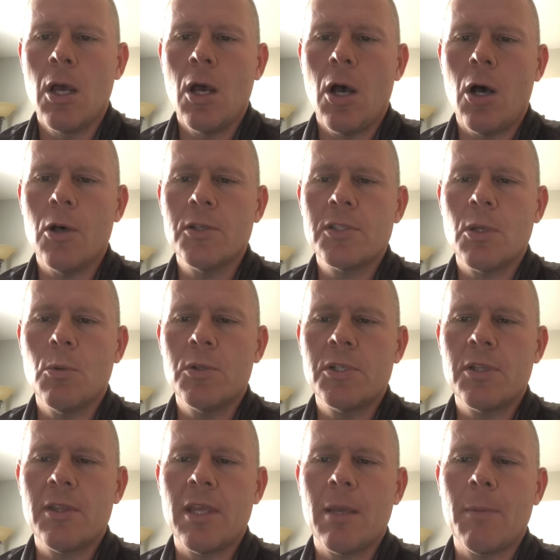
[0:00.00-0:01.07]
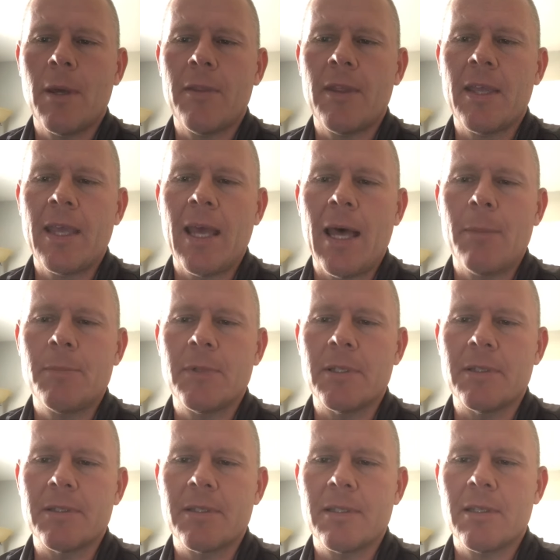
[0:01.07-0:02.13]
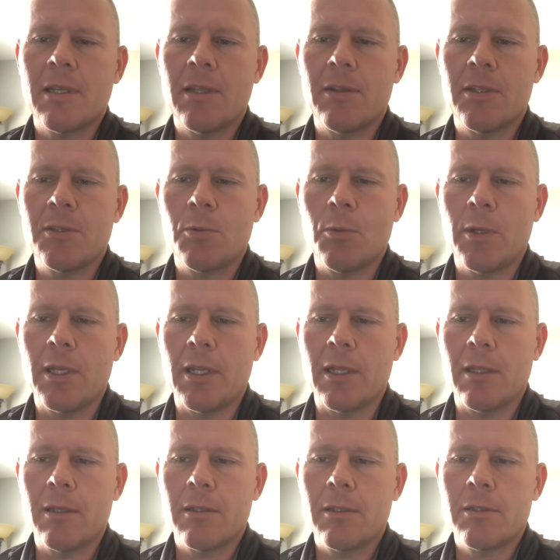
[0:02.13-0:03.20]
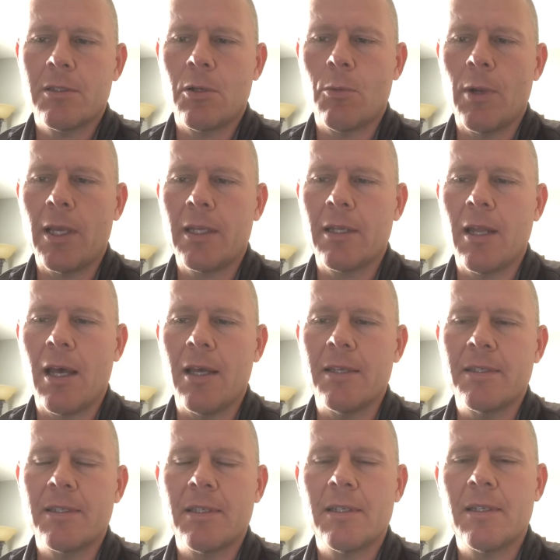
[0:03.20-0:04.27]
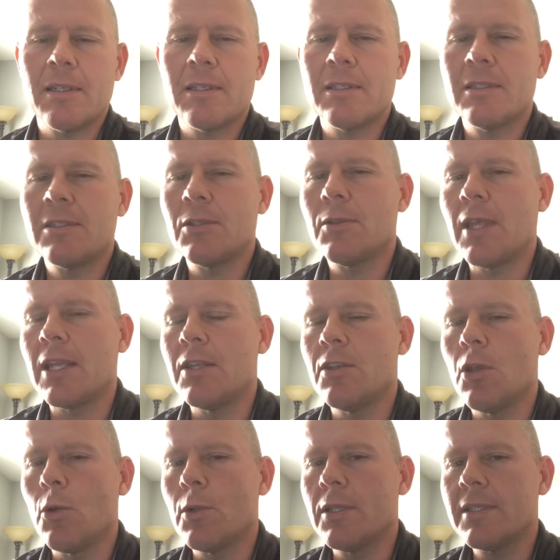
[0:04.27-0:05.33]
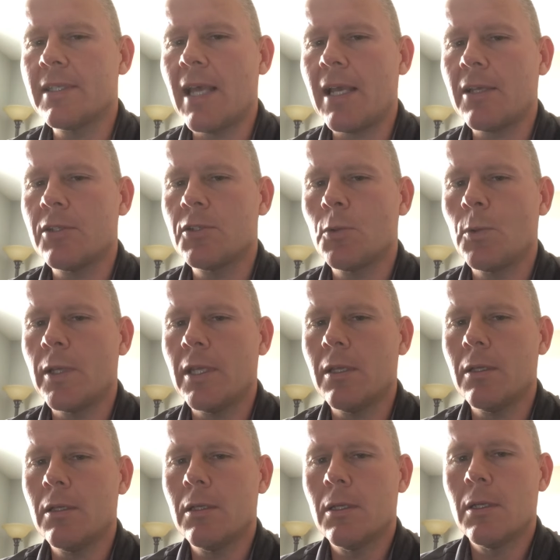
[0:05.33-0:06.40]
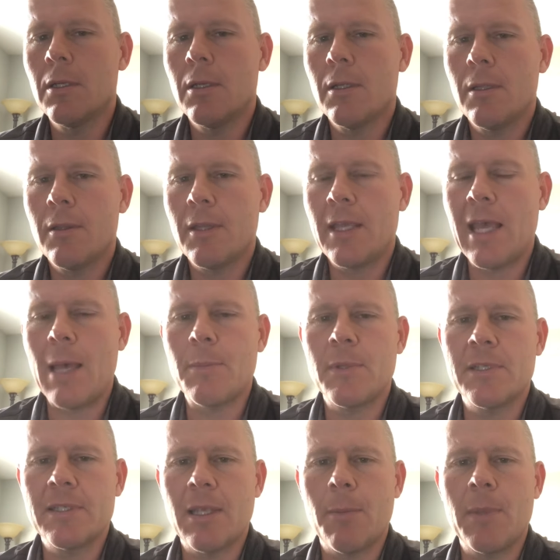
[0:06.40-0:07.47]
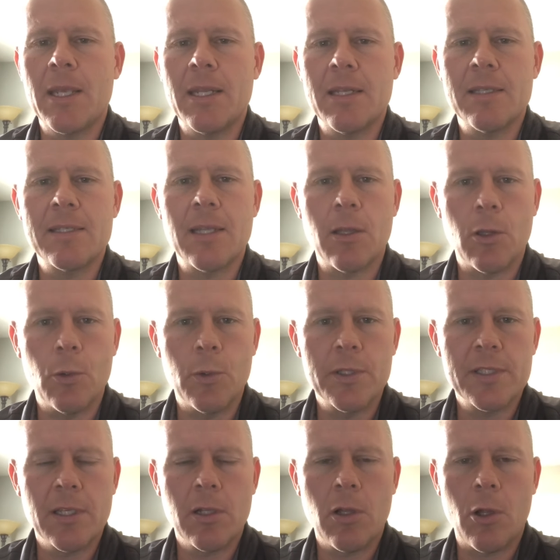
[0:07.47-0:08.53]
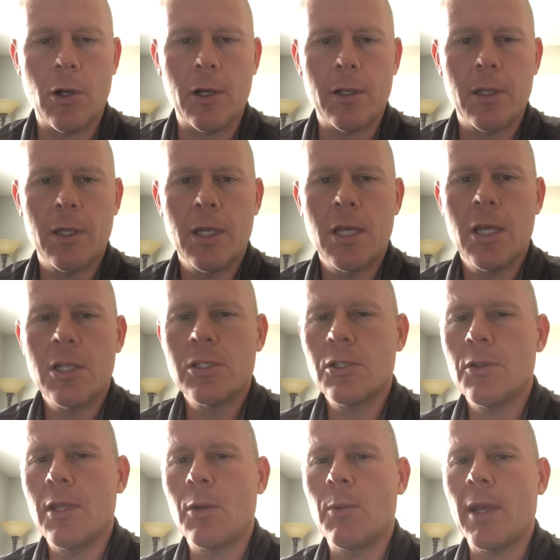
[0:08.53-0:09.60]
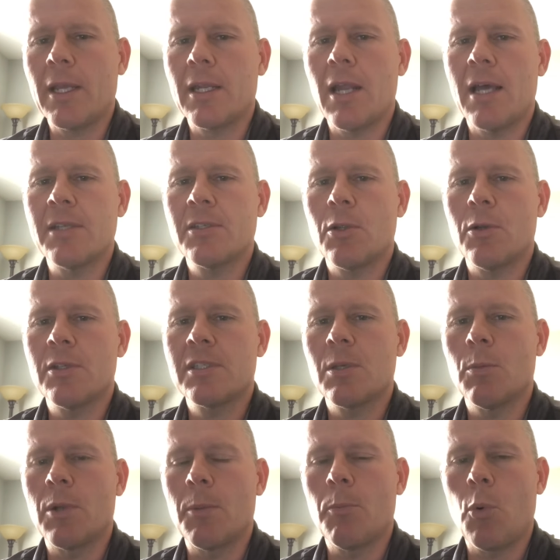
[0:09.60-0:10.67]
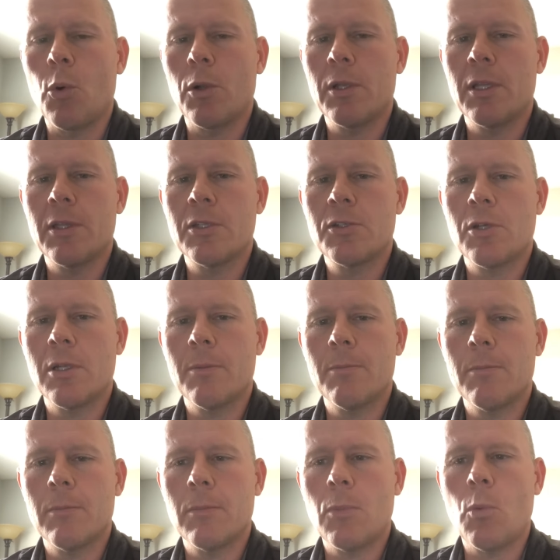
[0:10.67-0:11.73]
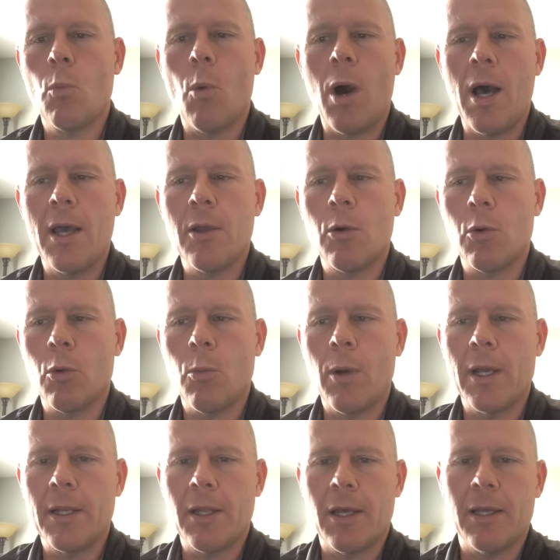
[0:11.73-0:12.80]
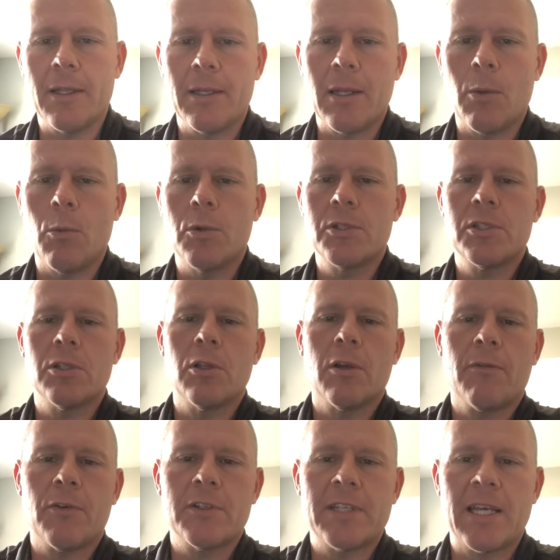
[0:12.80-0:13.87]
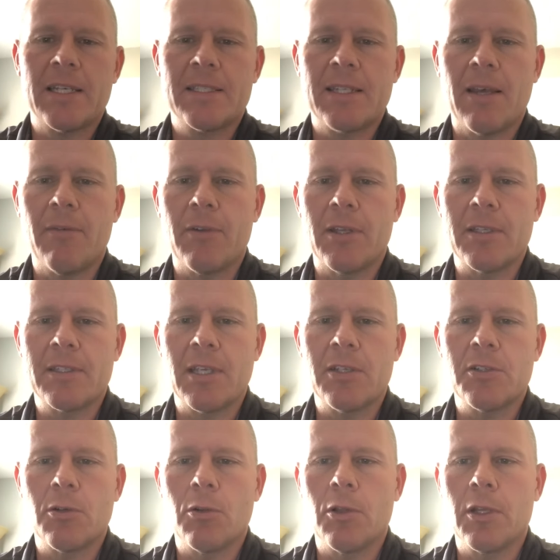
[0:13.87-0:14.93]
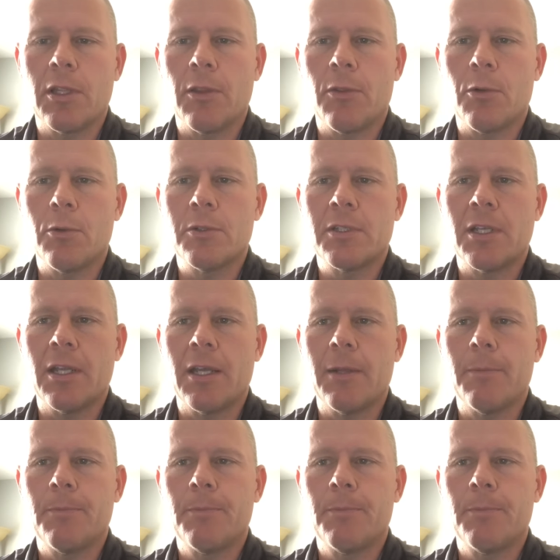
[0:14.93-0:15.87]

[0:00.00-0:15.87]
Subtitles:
Also, I want you to think about the captains in this reading to recognize, do they notice Sacagawea? The captains, is in Lewis and Clark. Do they recognize her as someone important in the trip? Why or why not? I want you to look for text evidence as you're looking through today.